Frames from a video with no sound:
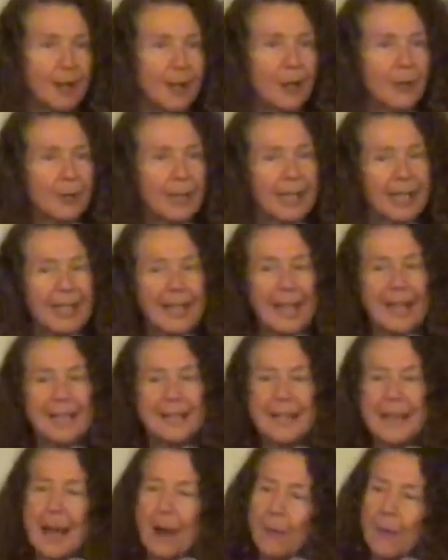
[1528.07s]
Okay,
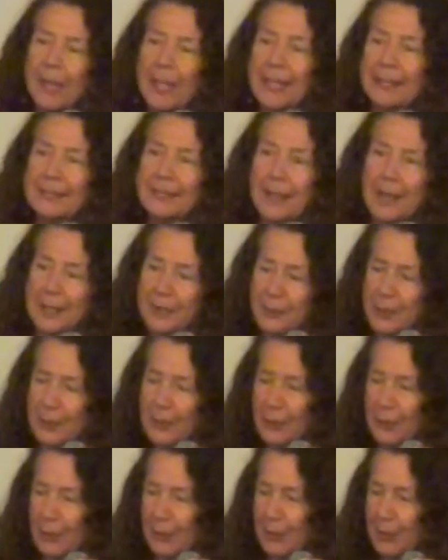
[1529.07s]
now what I'd like to
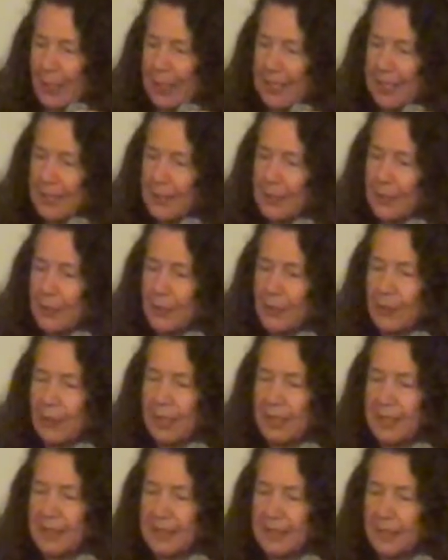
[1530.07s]
do is to
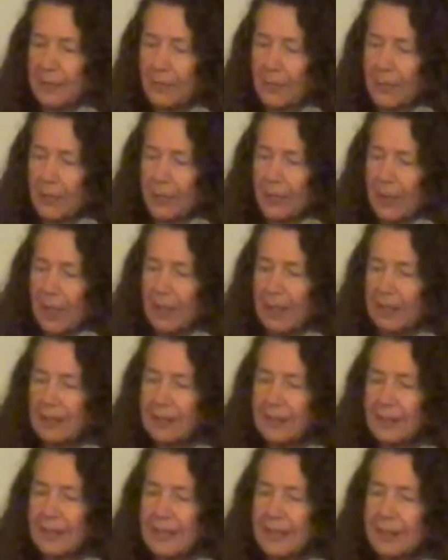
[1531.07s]
just give you a
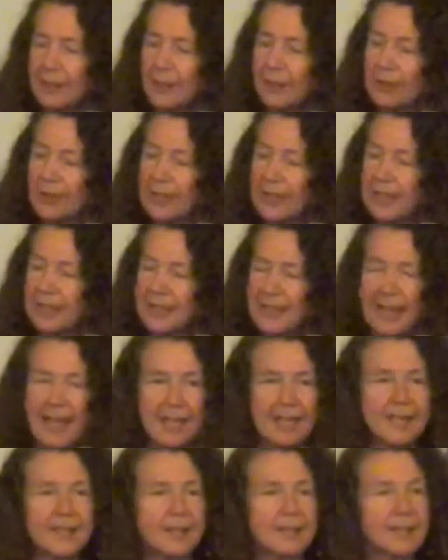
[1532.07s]
little
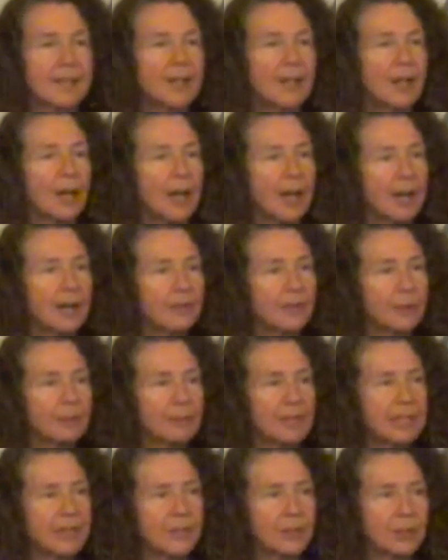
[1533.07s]
taste of the
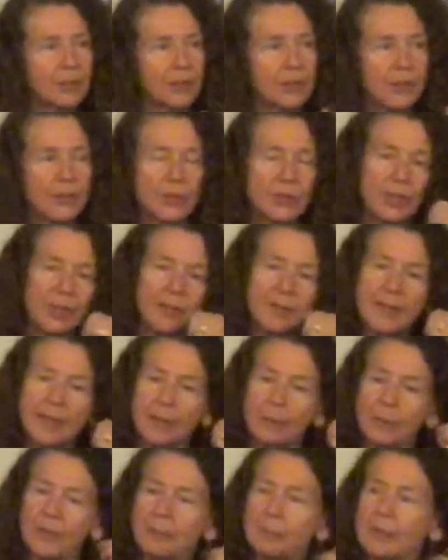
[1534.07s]
research
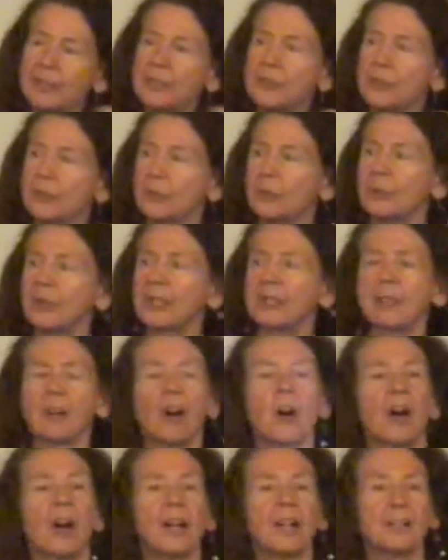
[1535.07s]
that we've been doing
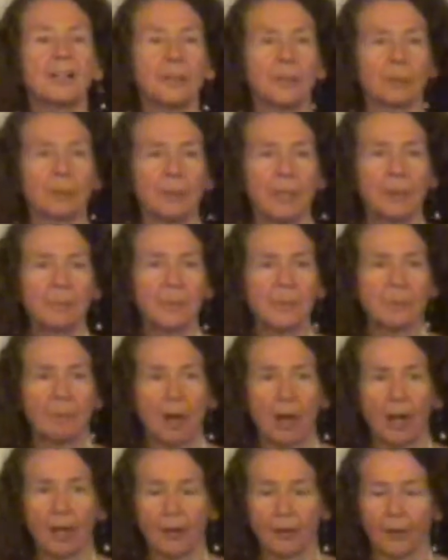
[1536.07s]
on the REAPS
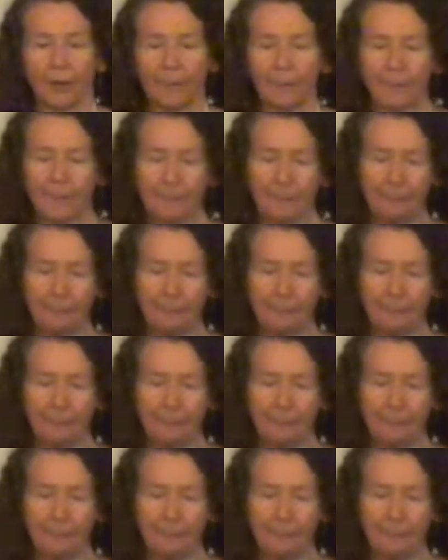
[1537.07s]
model.